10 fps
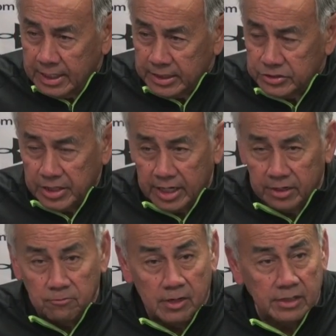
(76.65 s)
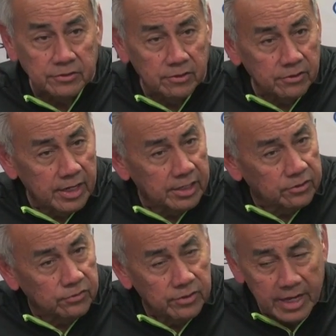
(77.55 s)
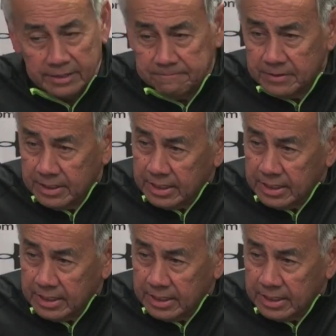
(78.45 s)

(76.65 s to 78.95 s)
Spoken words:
It's taken a while to learn how to do that.